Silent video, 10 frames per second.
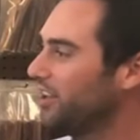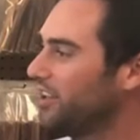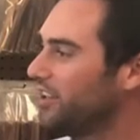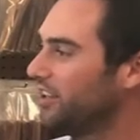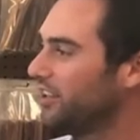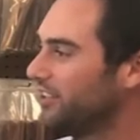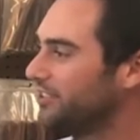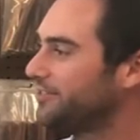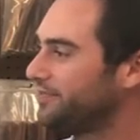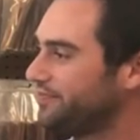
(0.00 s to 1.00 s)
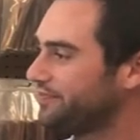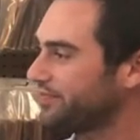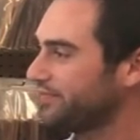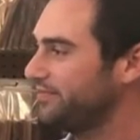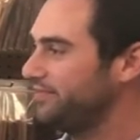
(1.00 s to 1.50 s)

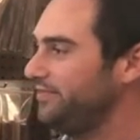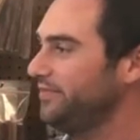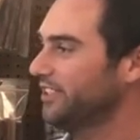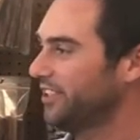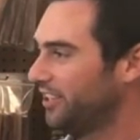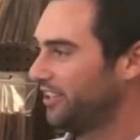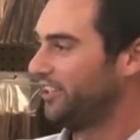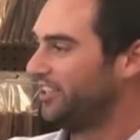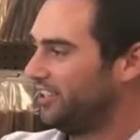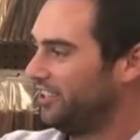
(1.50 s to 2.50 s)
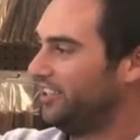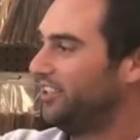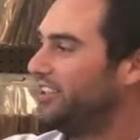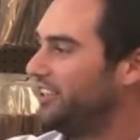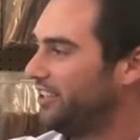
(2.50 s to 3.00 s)

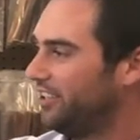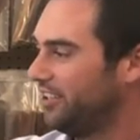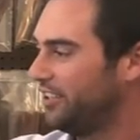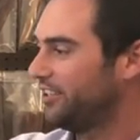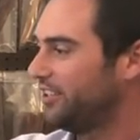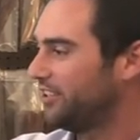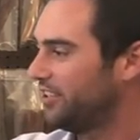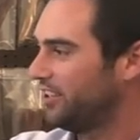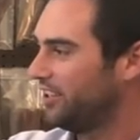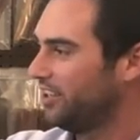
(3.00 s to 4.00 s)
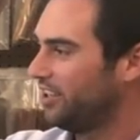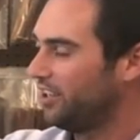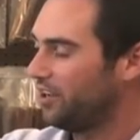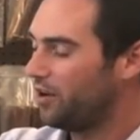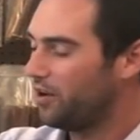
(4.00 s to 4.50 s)

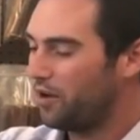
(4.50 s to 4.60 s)
[no speech]